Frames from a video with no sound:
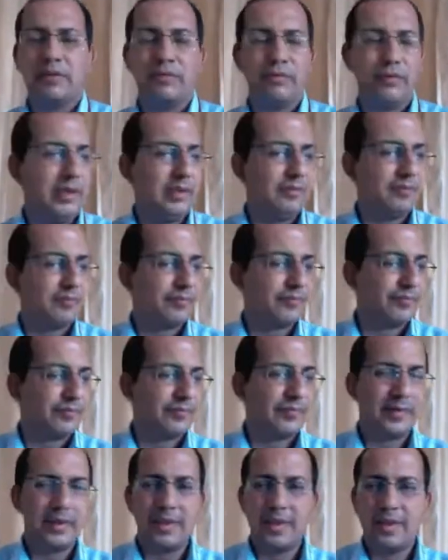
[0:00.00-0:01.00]
way
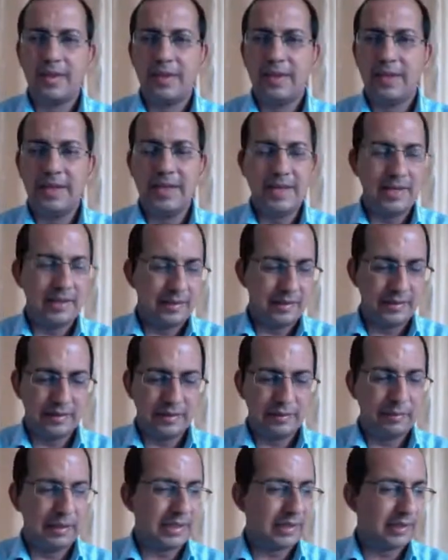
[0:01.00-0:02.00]
and in the
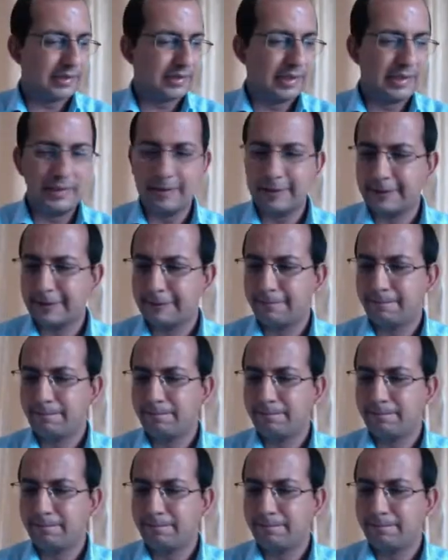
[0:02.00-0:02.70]
better sense.